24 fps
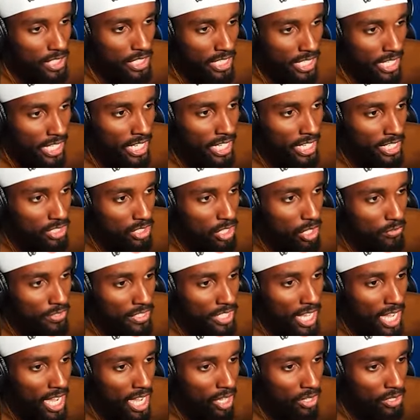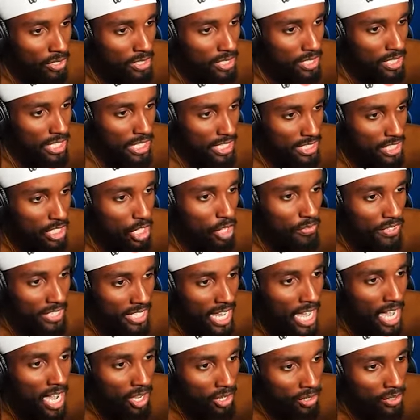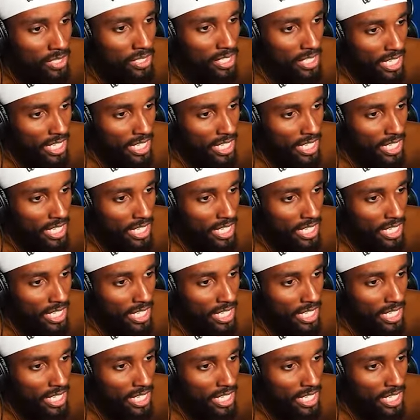Yeah, it's over now.